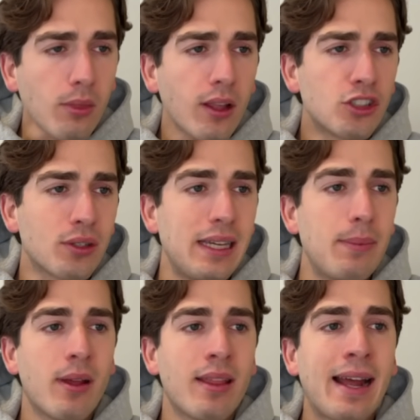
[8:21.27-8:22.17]
So
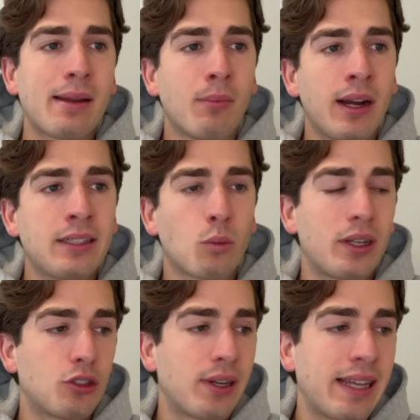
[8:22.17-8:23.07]
keep that in mind when
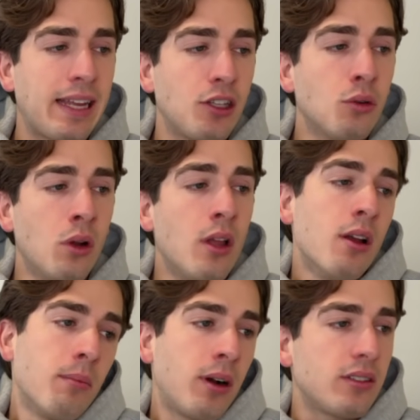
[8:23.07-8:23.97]
trading AU.
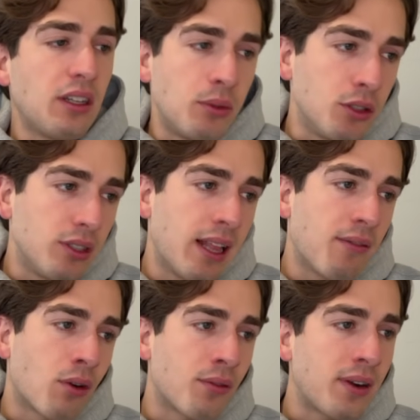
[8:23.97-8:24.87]
But if we do see that
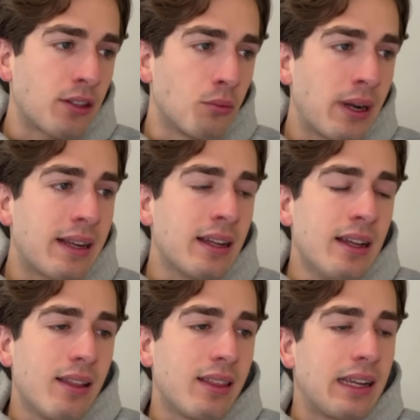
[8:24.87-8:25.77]
for a fractal break,
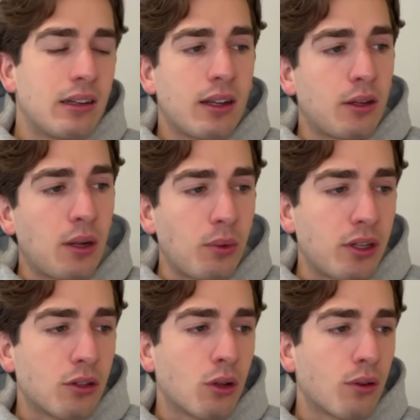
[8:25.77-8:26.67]
then we
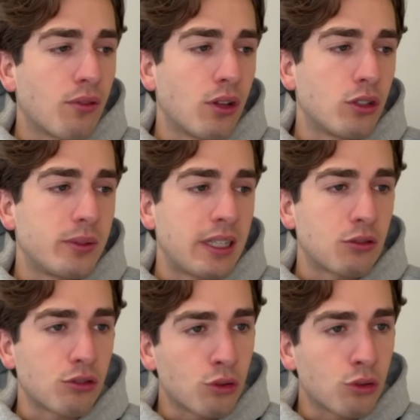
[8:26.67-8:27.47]
could look for those potential short